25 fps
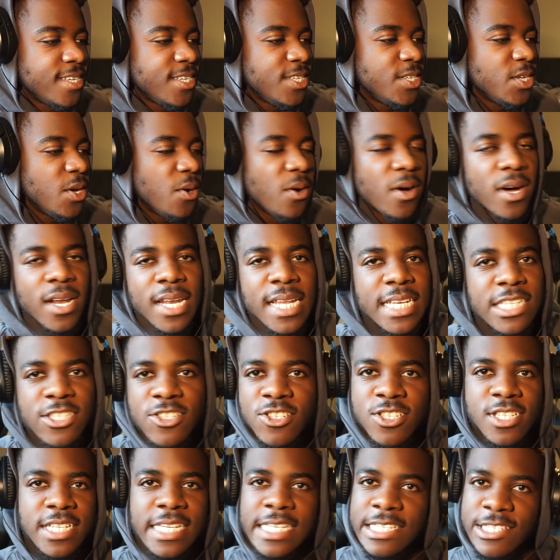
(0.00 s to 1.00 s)
You know what? Let's
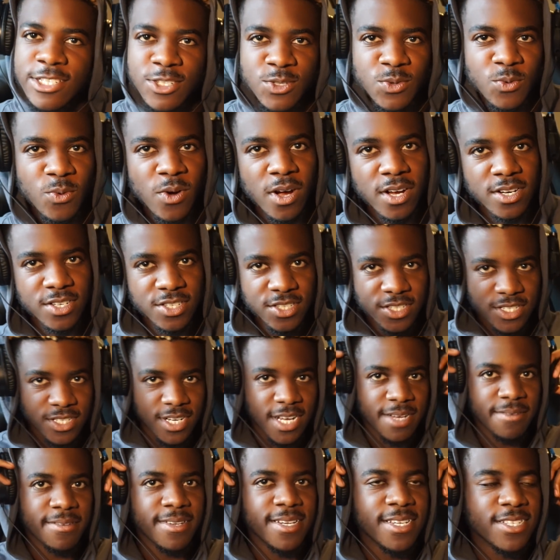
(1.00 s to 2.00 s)
just let's just watch. You
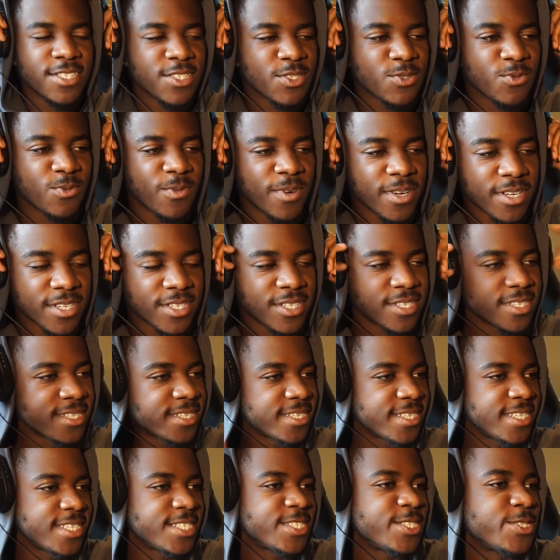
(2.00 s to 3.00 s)
know what I mean? Let's just watch.
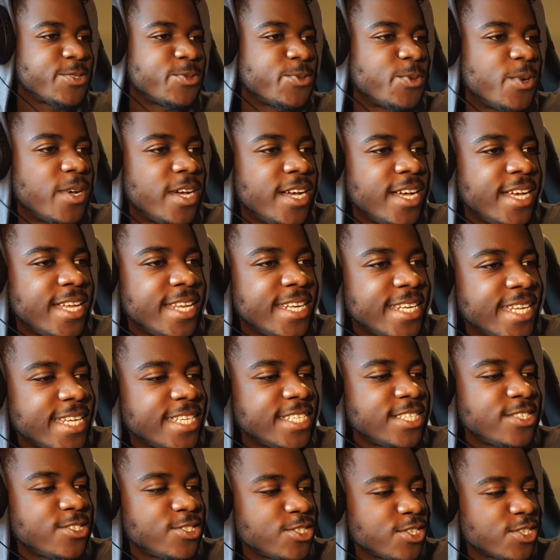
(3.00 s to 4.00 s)
Let's just
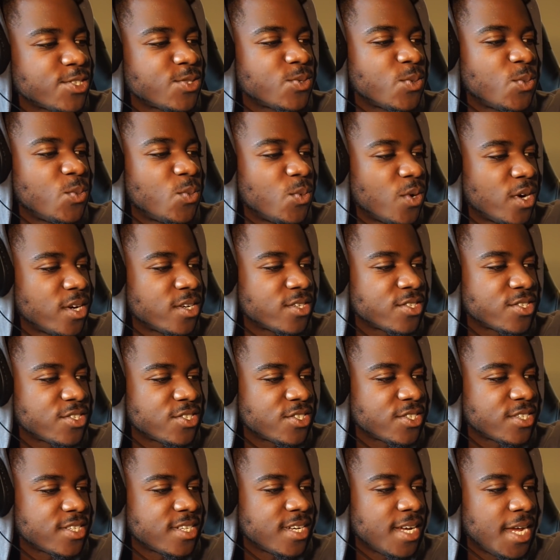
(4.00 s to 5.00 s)
let's just
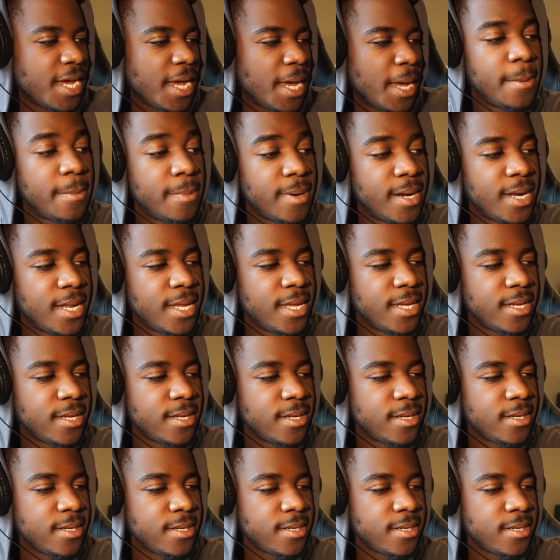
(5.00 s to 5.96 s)
watch play.